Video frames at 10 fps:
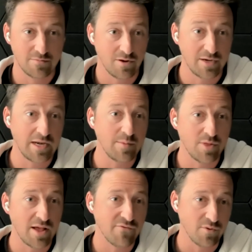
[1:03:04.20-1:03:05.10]
on any
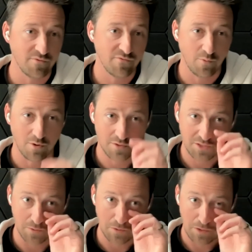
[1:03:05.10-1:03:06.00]
platform before.
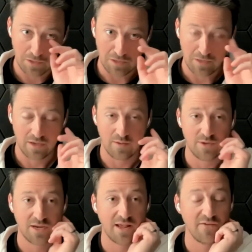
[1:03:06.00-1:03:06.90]
So
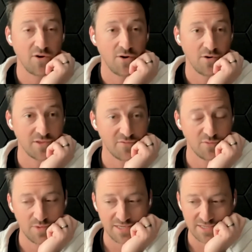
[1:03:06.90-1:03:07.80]
you kind of have all the
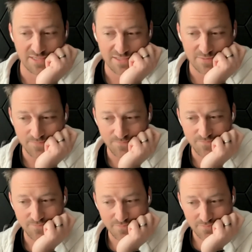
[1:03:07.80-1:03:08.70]
different pieces.
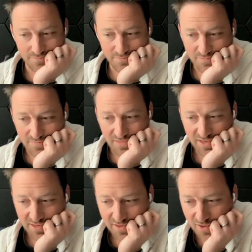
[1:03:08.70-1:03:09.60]

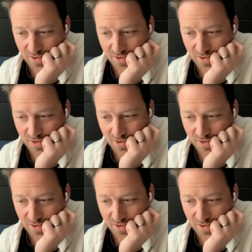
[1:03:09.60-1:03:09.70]
And